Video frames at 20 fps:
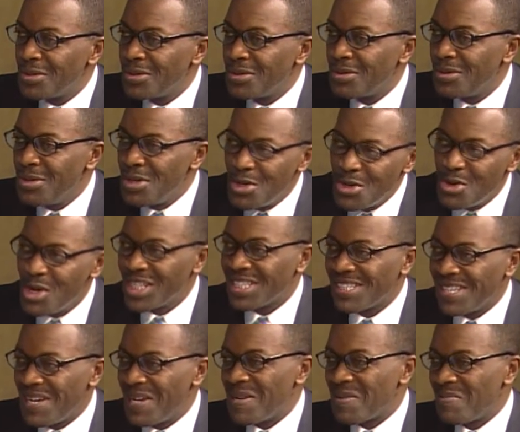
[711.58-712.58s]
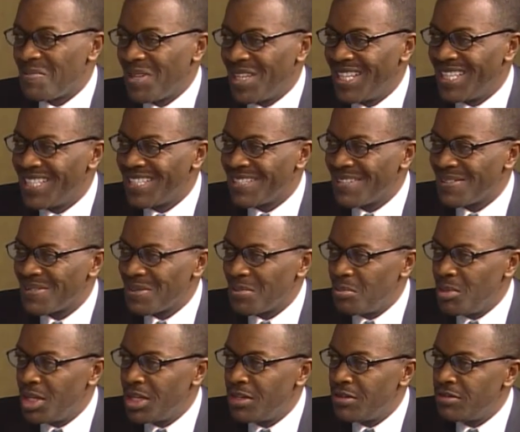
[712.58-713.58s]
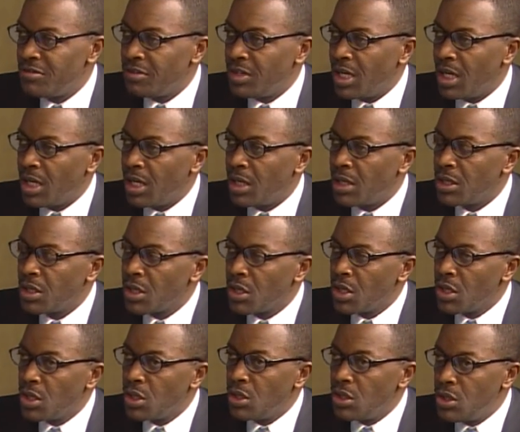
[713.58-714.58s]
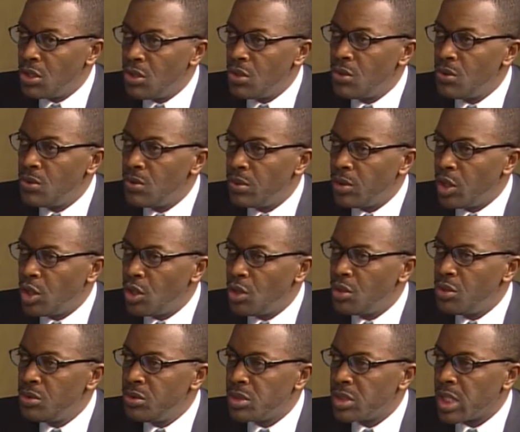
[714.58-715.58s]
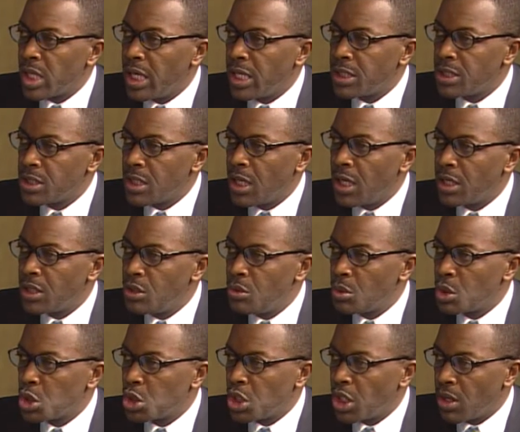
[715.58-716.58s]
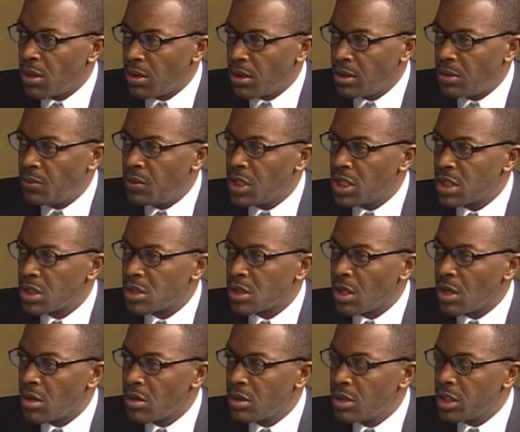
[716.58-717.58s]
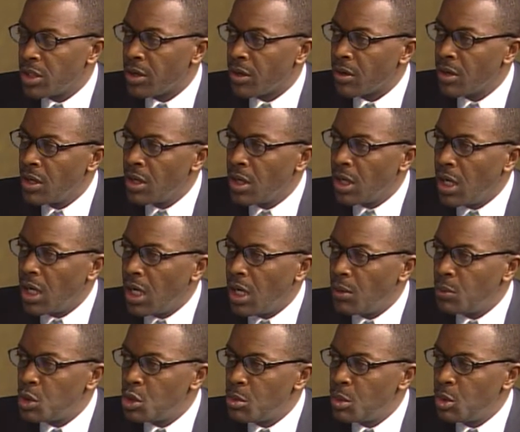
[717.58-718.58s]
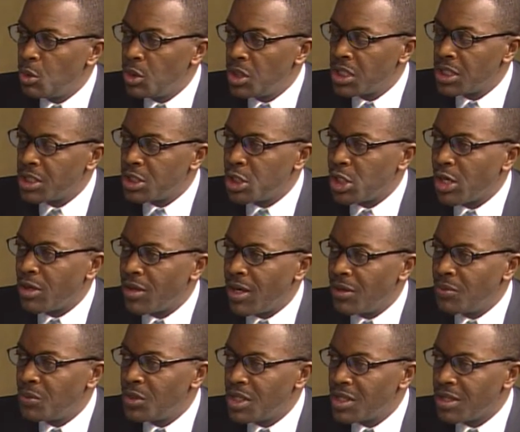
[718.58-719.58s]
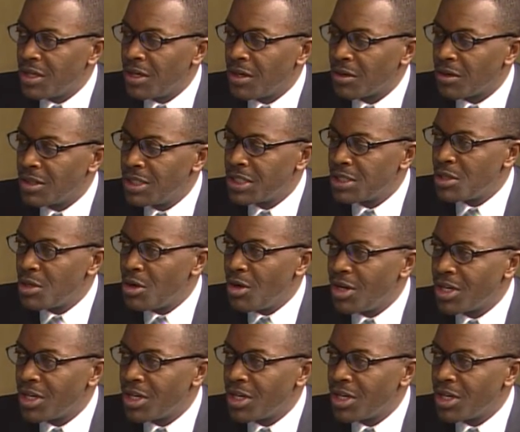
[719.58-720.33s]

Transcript: new has taken place. There's a bit of new news that you were sharing with us earlier. Would you be willing to share that with our listening